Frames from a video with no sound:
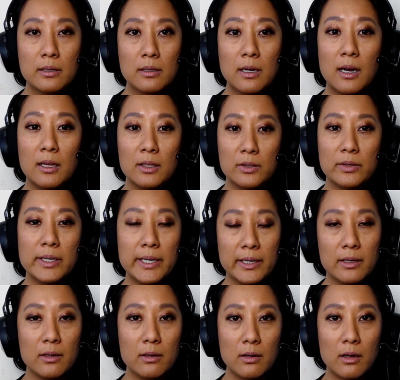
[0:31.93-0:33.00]

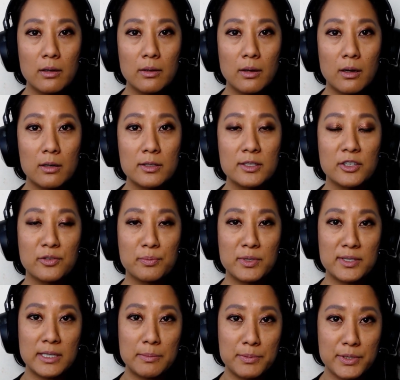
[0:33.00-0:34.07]
coloring our
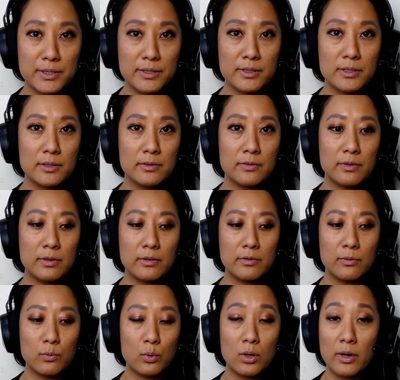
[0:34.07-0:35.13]
self-perceptions of
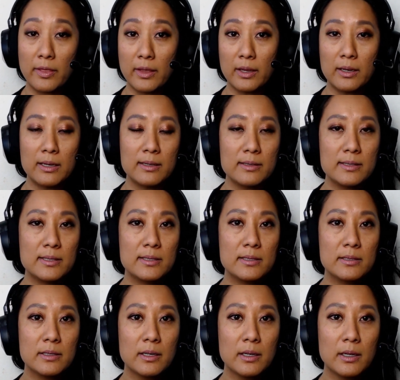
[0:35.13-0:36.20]
worthiness,
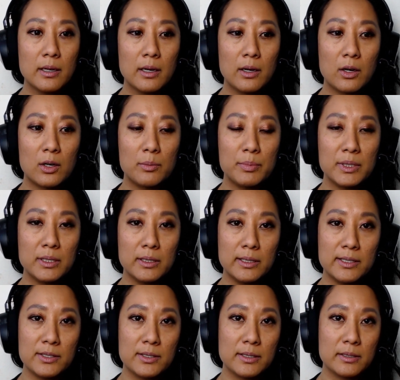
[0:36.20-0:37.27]
our
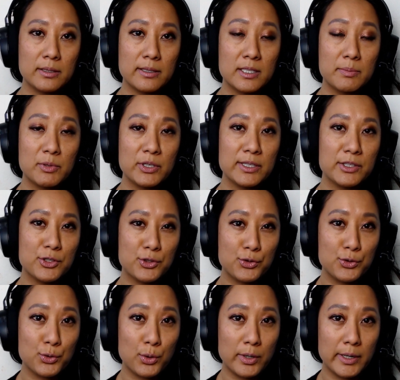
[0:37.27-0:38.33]
abilities to experience
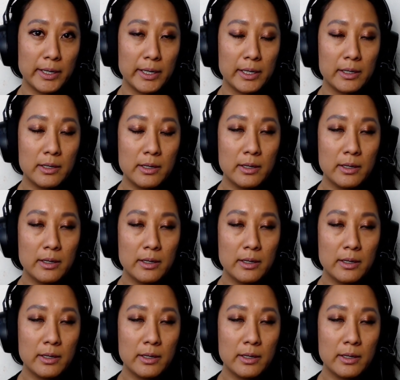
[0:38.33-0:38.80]
joy,